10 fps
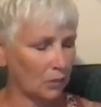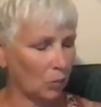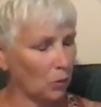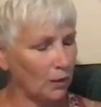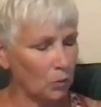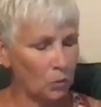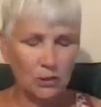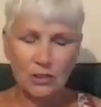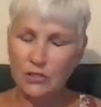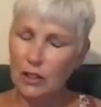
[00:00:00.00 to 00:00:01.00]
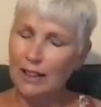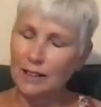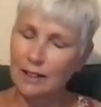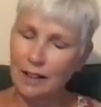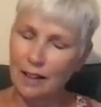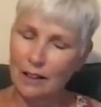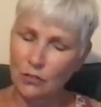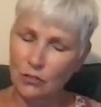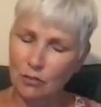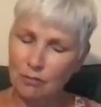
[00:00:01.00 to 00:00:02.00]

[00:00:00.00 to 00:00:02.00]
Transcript: we would say yes.